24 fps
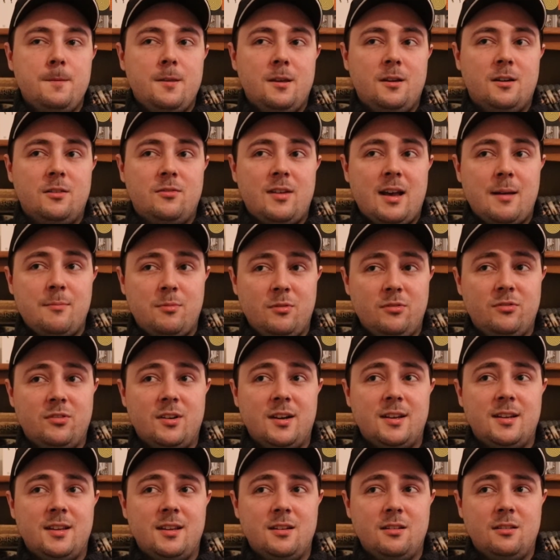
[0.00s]
kind of
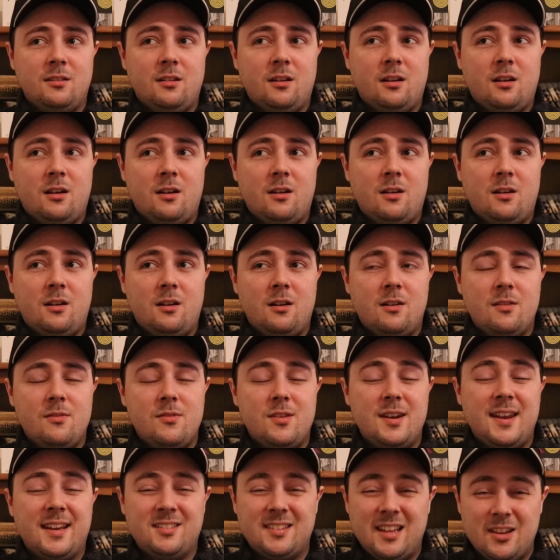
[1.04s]
amplified in the
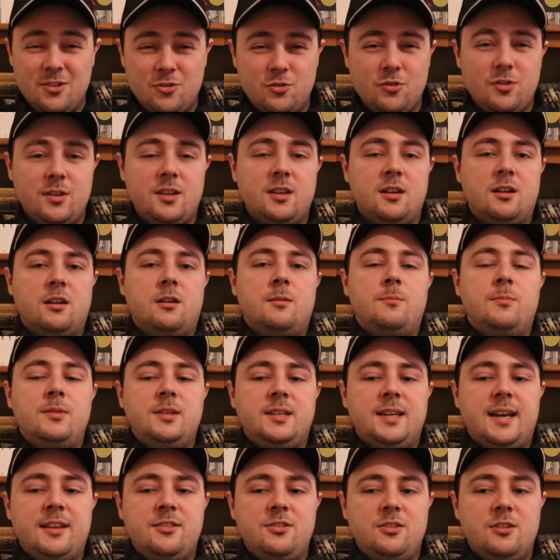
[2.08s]
next entry. But
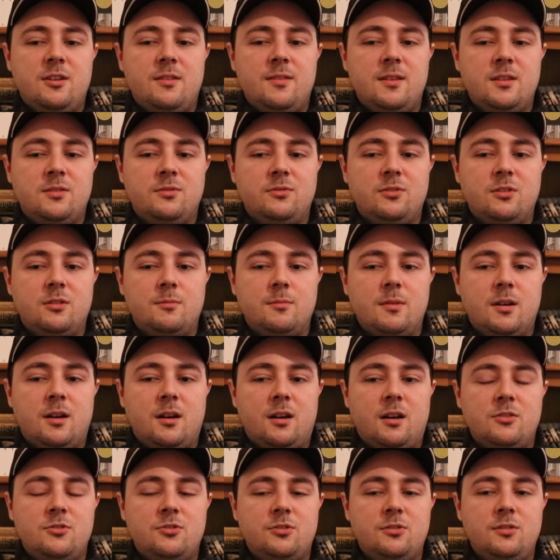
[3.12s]
yes, you know, this film
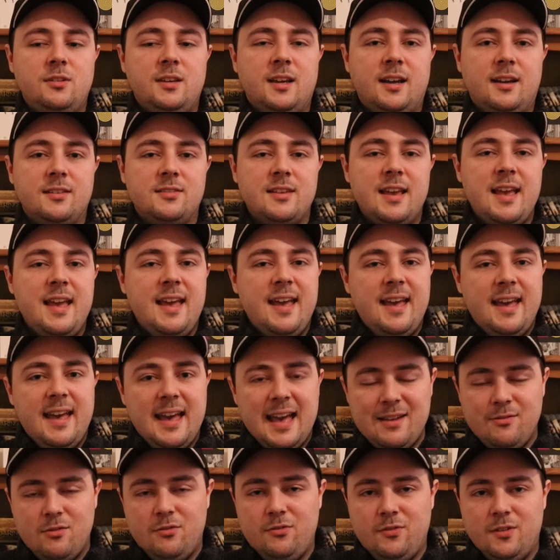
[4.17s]
truly has
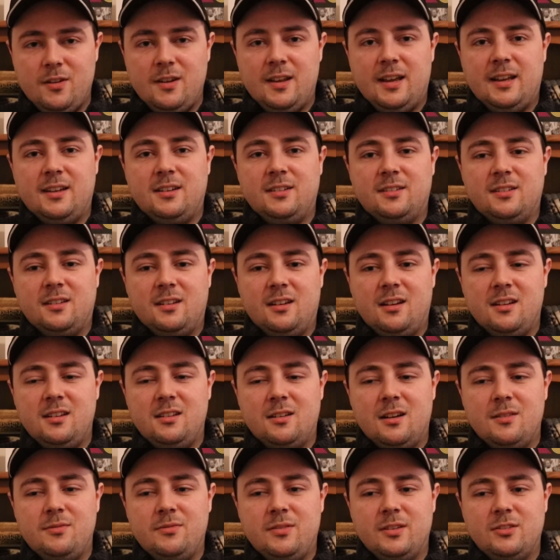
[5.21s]
everything. And you know,
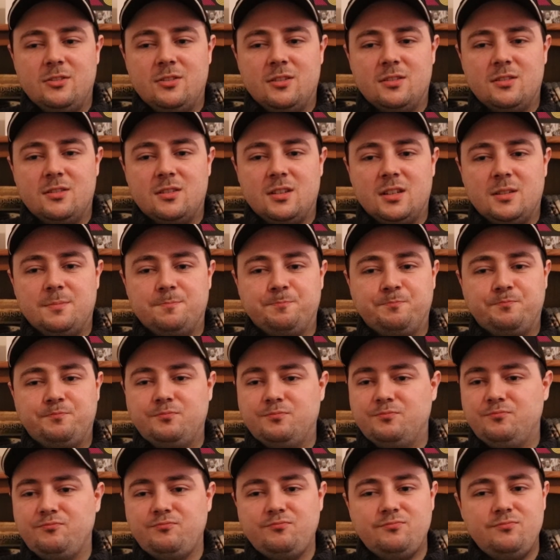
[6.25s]
I think just
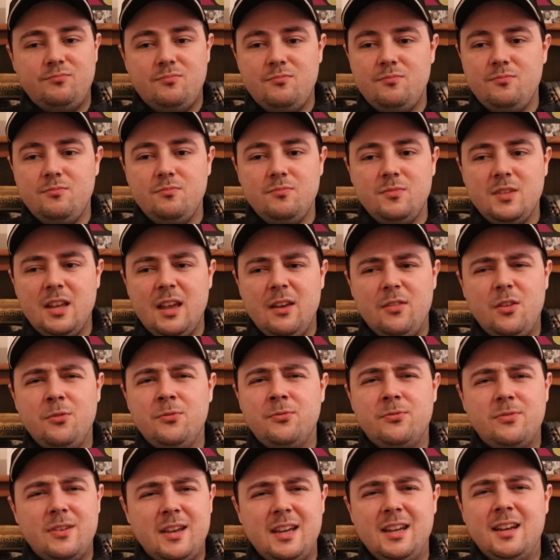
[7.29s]
the
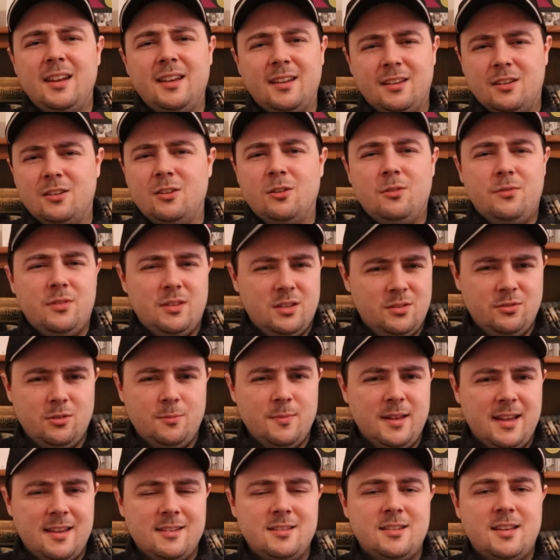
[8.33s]
feeling, you know, of this film,
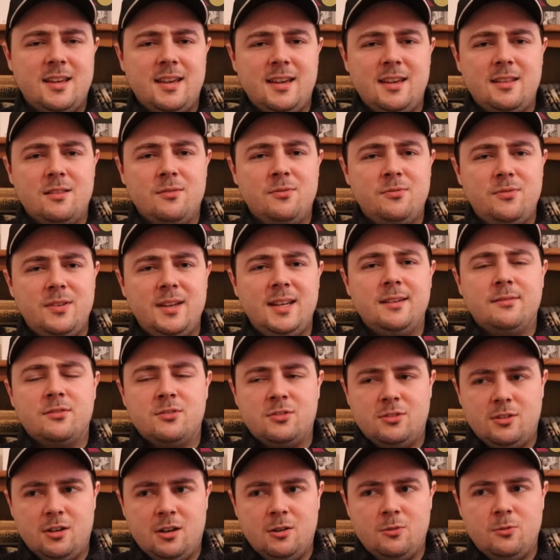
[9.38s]
that is key. The feeling of
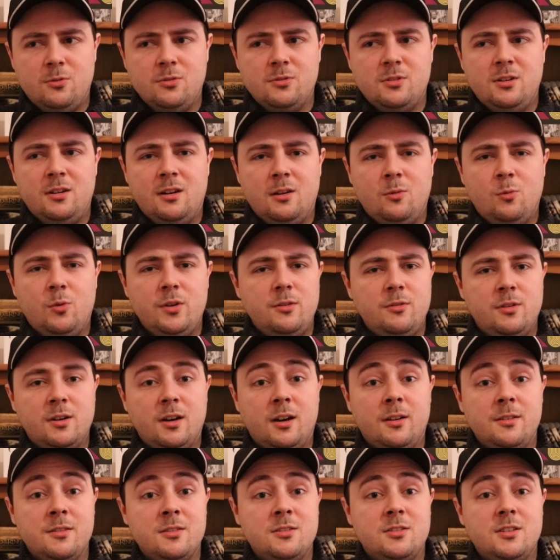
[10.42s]
Star Wars, you know, what you
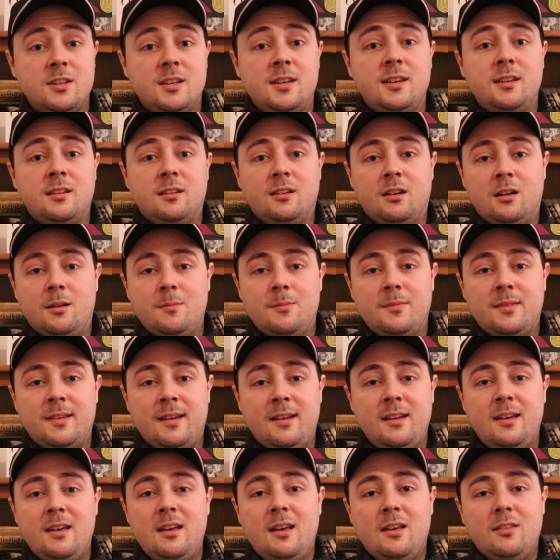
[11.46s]
can't see, that,
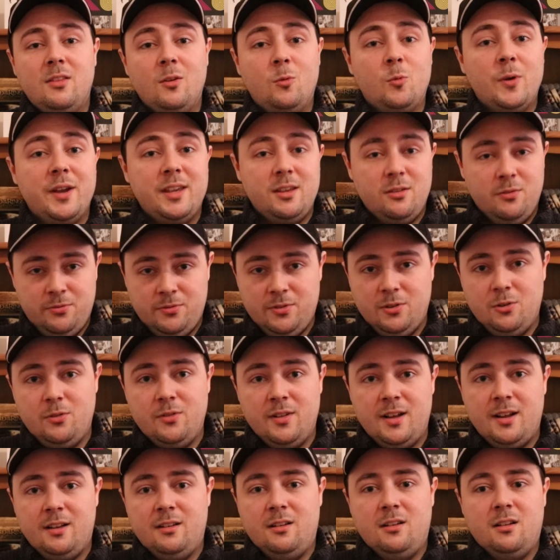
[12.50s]
the way you feel
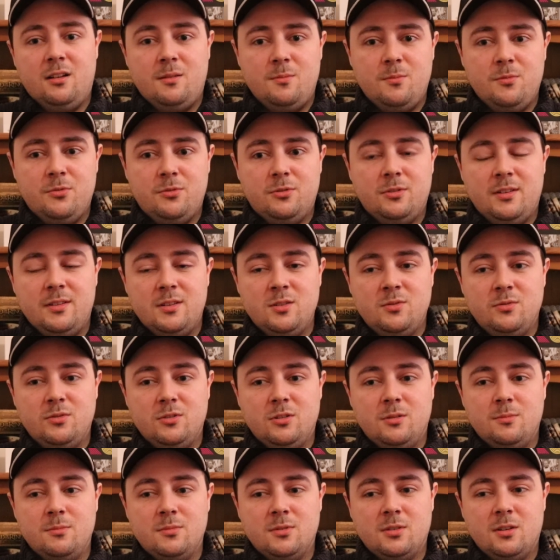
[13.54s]
that throughout these
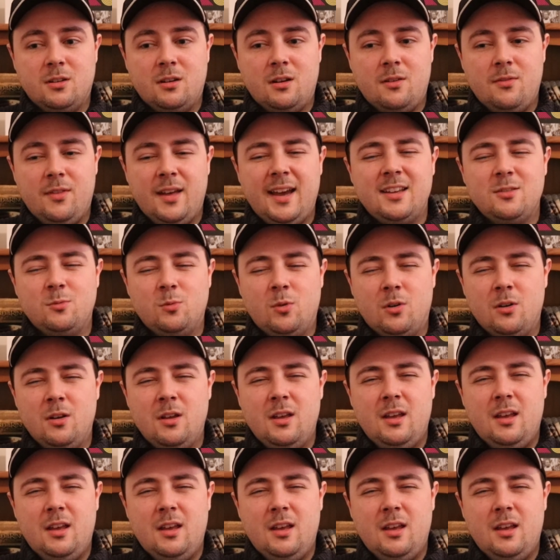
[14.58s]
films, that is what